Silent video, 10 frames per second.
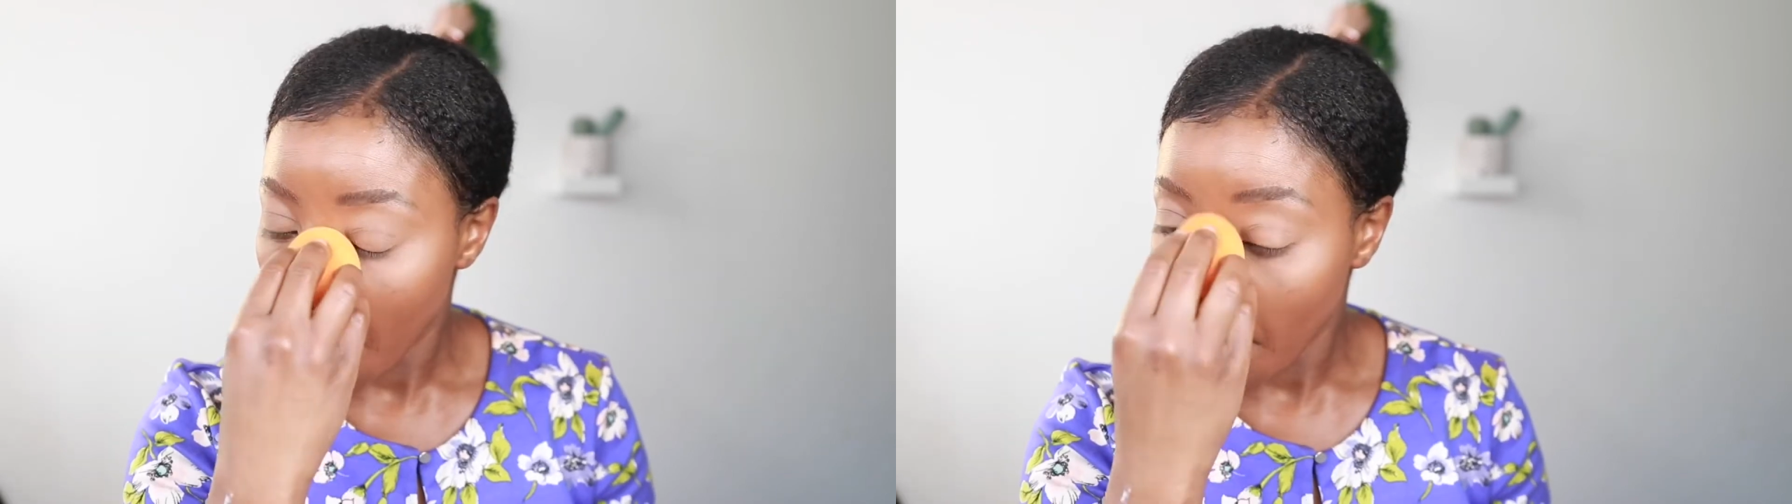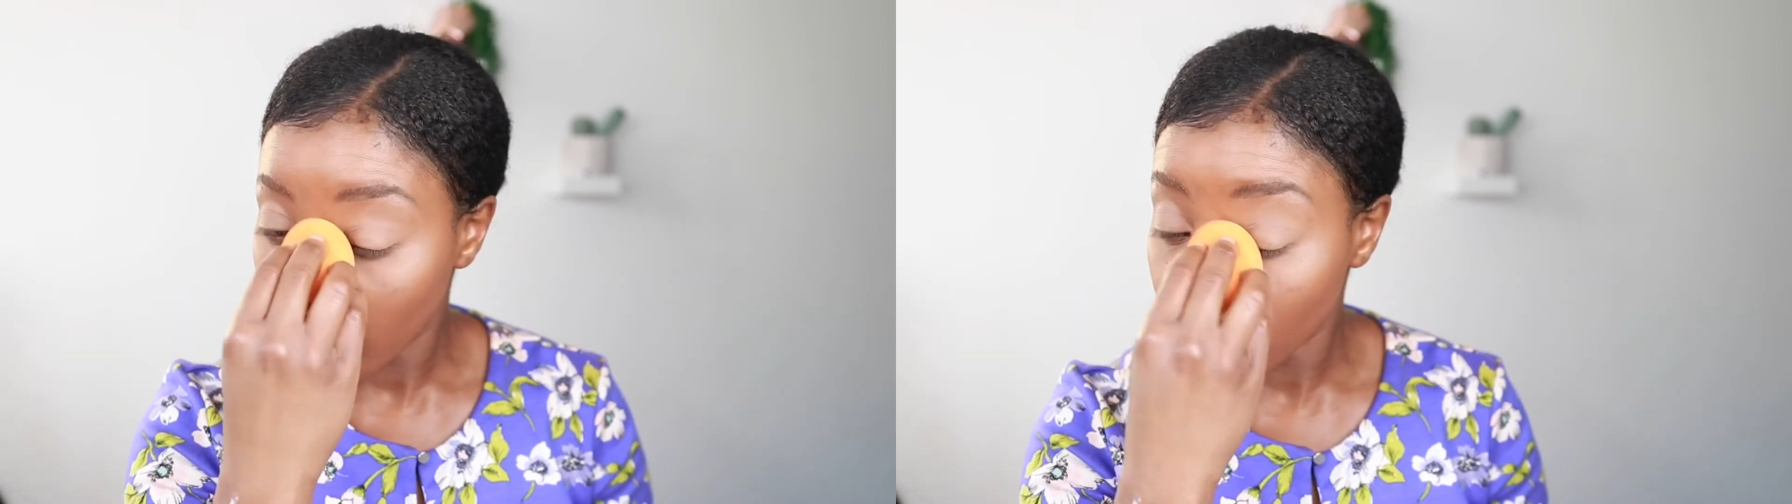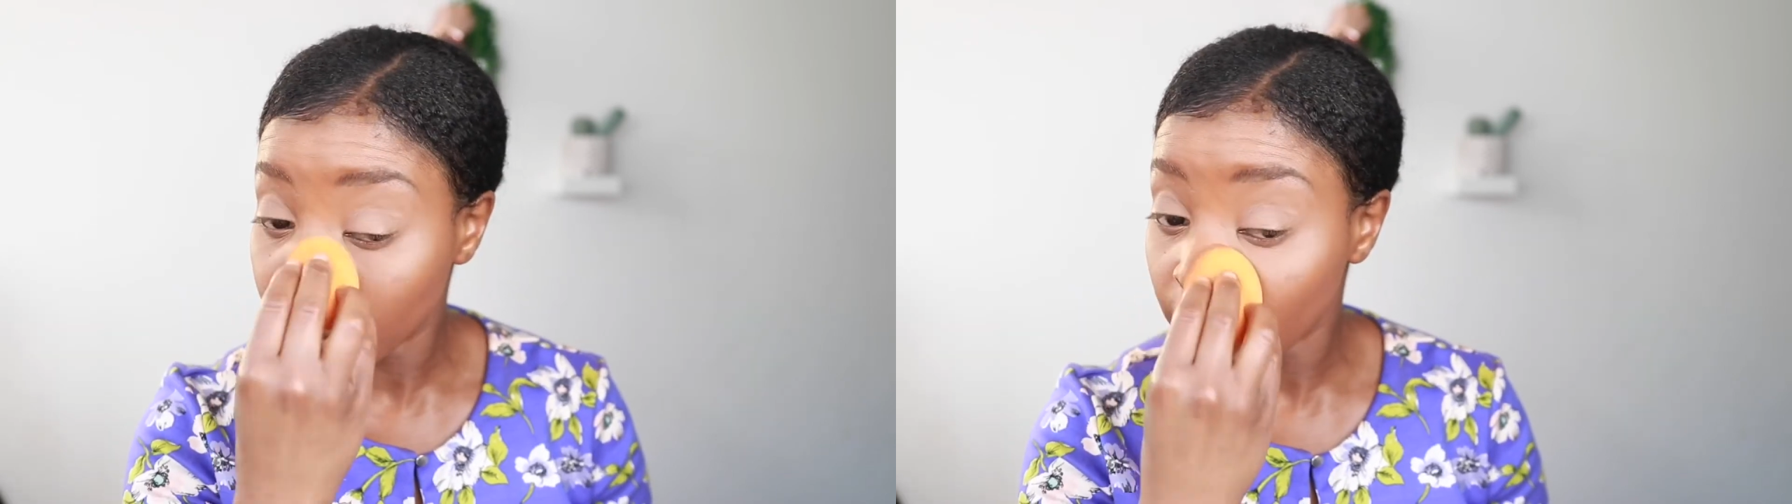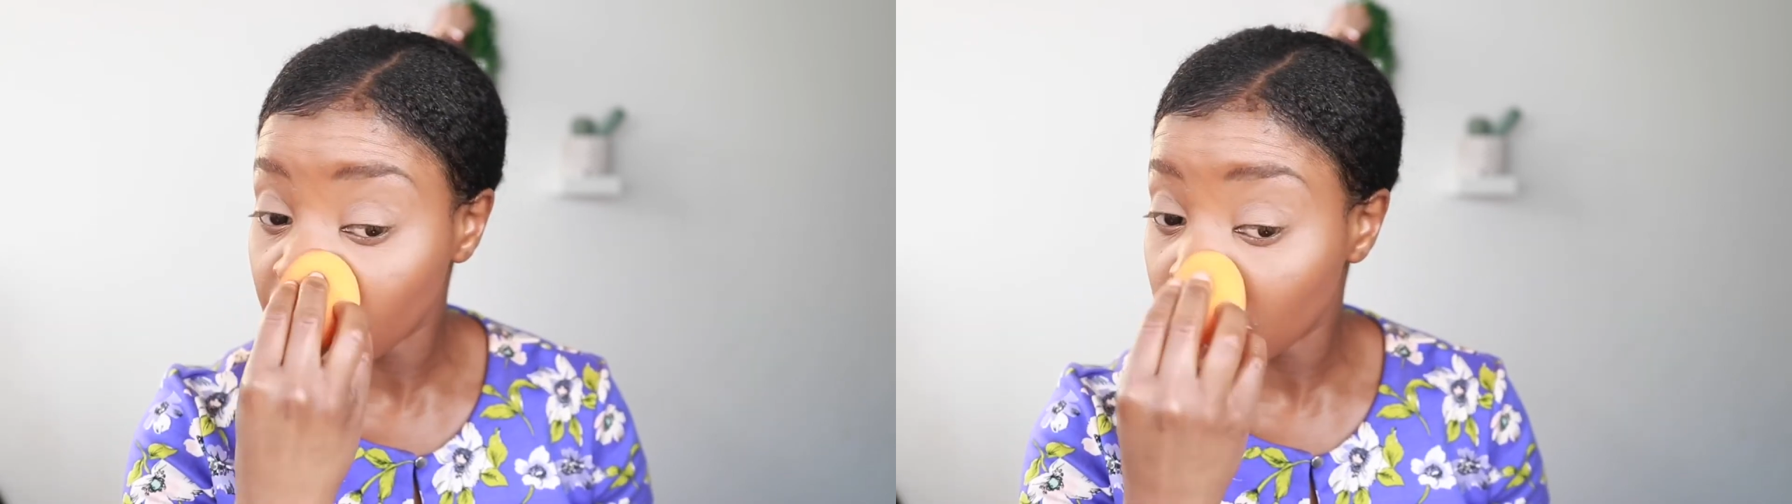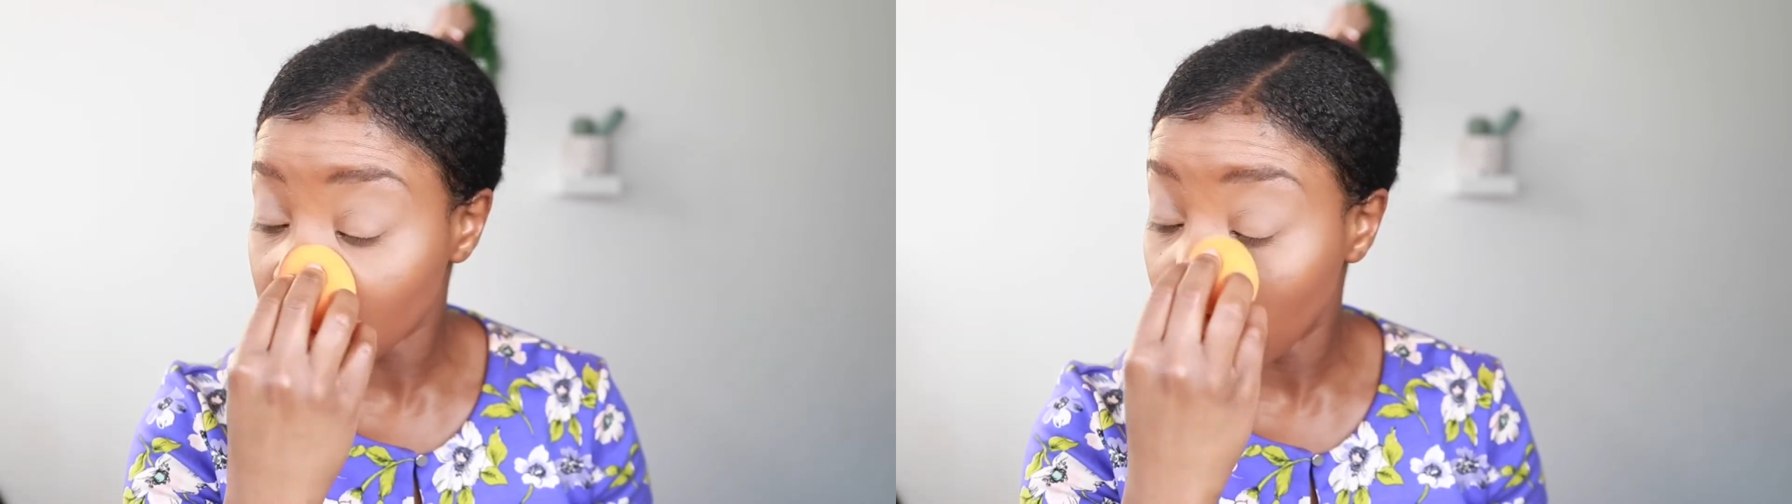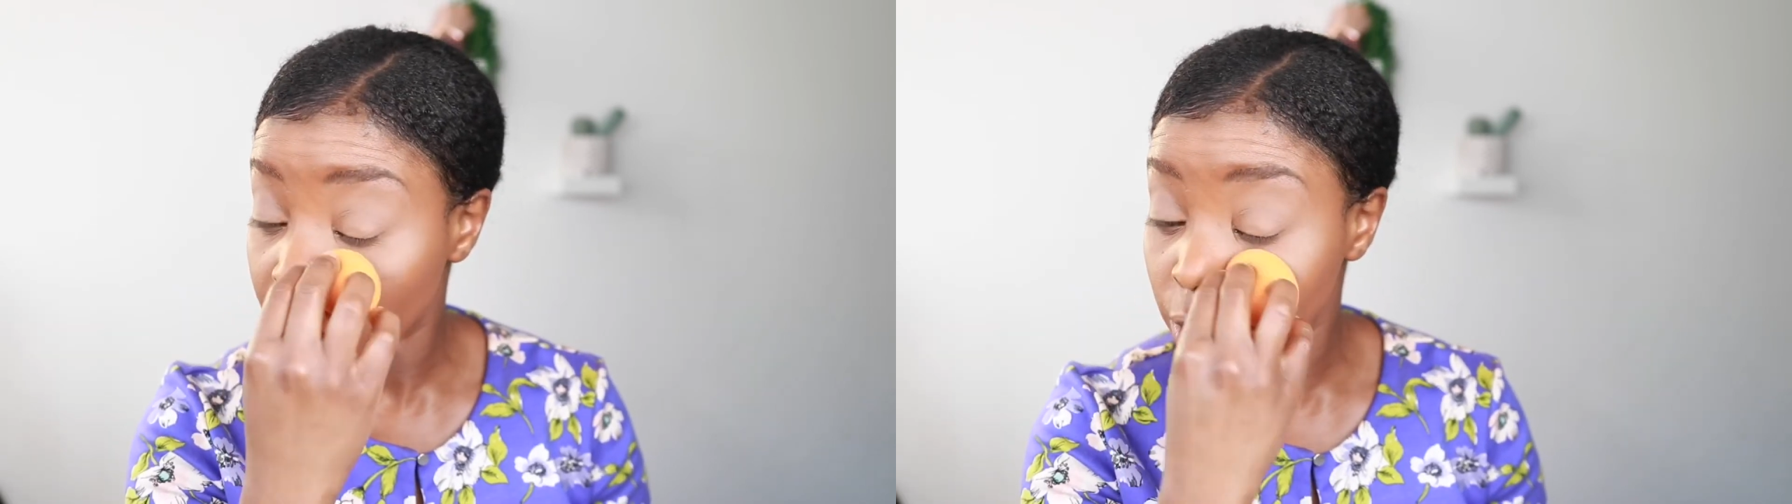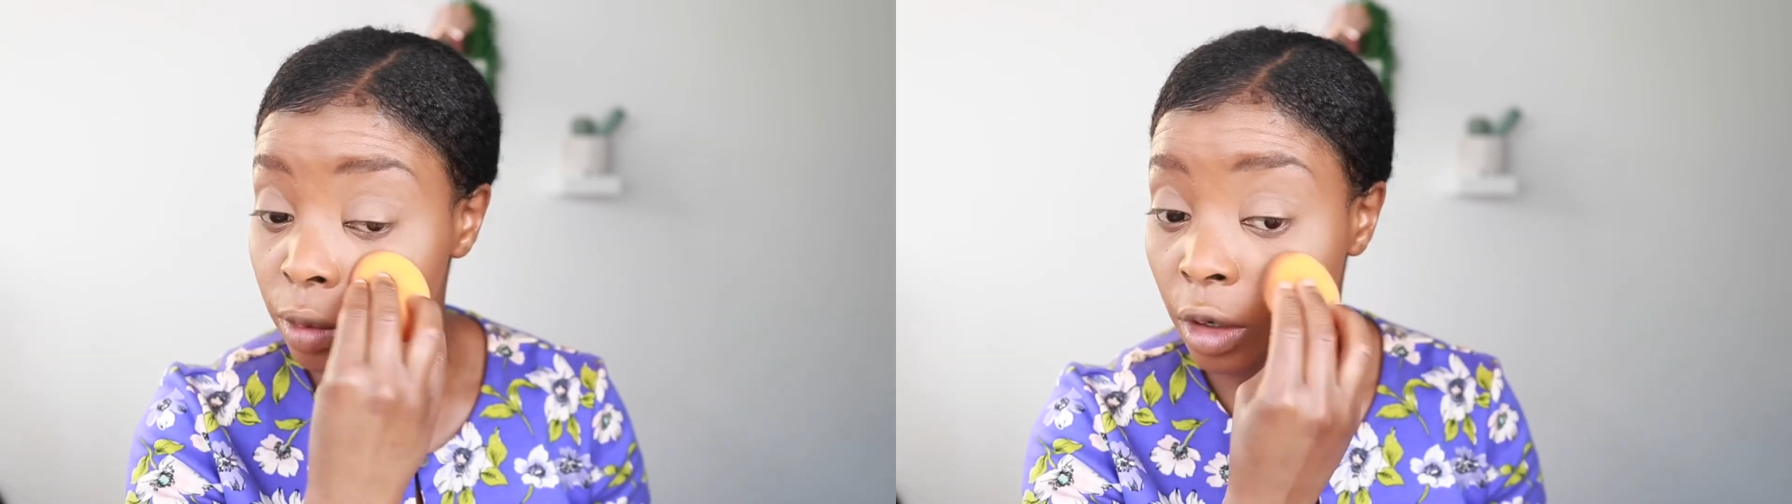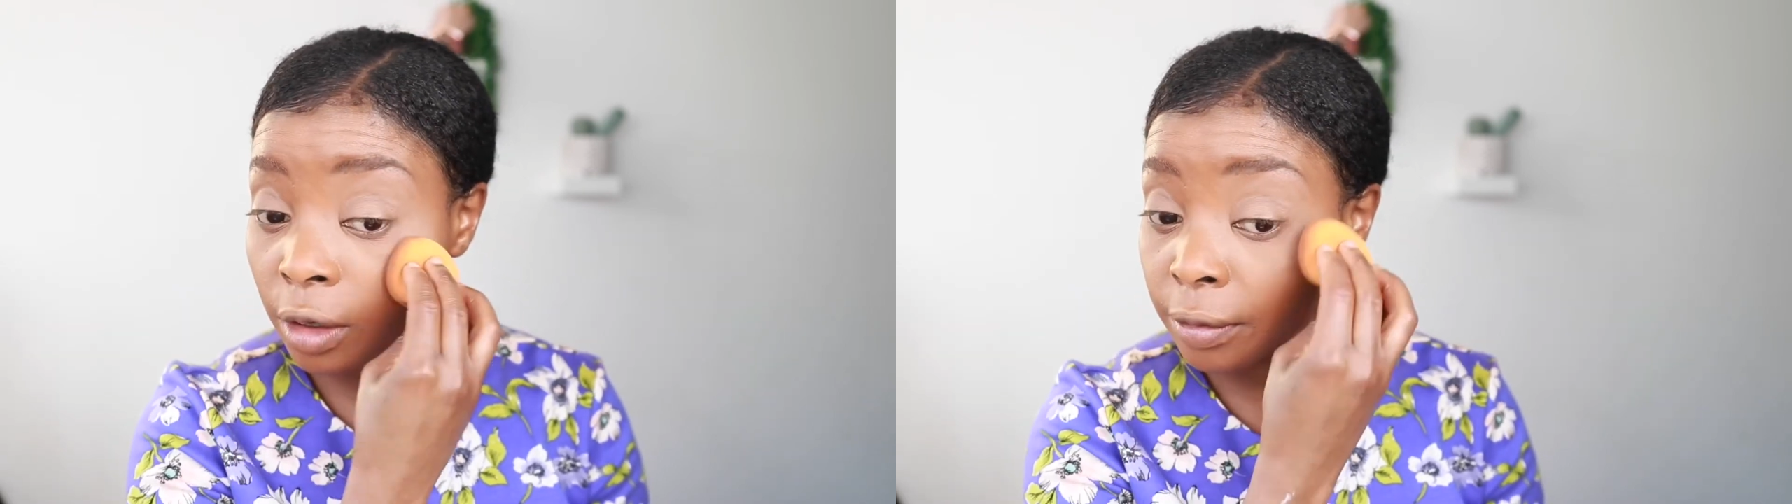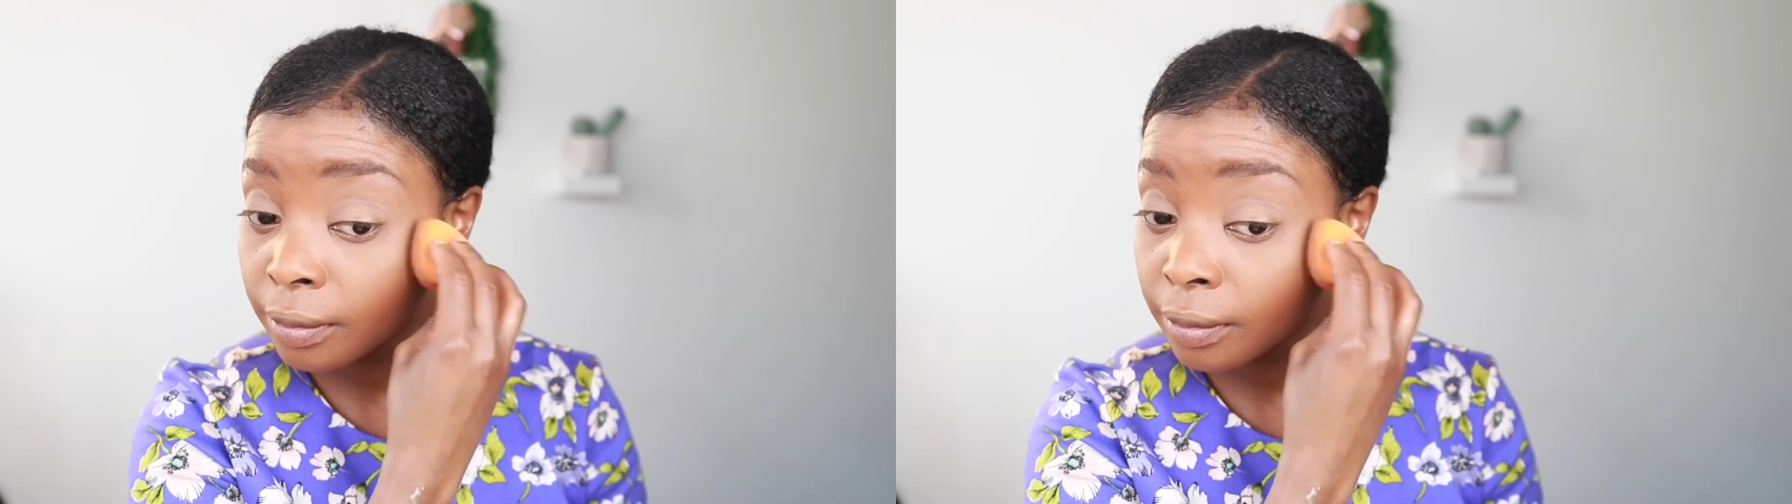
I'm gonna blot this side as well.